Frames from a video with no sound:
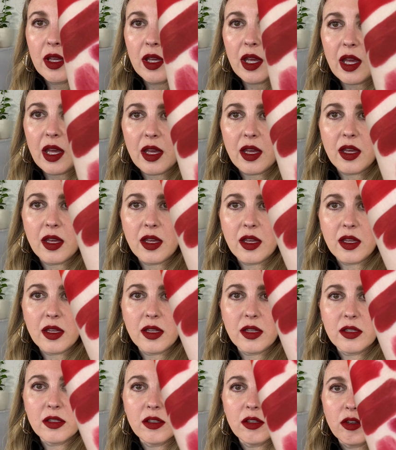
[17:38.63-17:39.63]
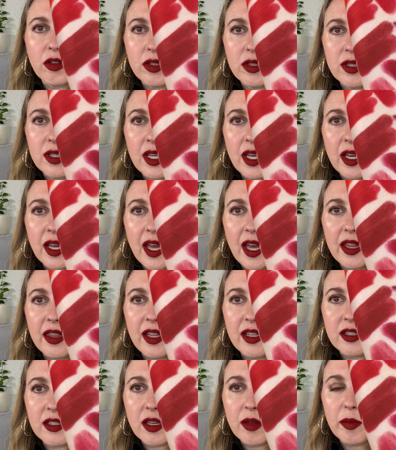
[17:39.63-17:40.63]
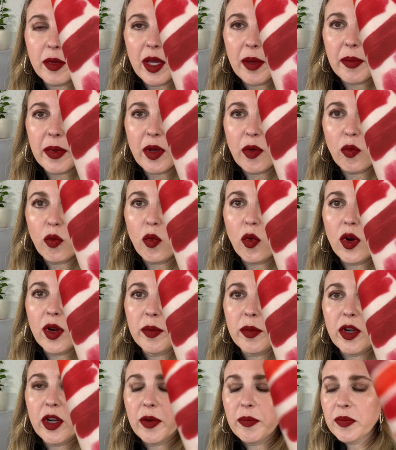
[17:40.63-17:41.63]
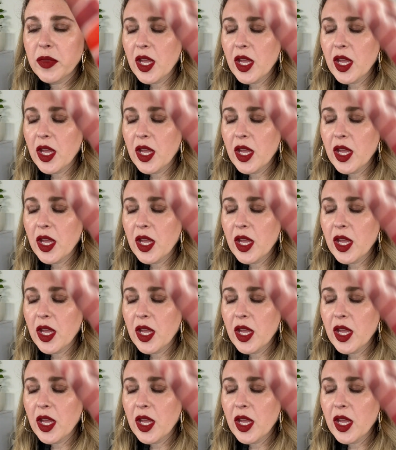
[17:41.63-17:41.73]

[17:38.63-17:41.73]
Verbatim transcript: And you can see again, that's going to be a bit warmer.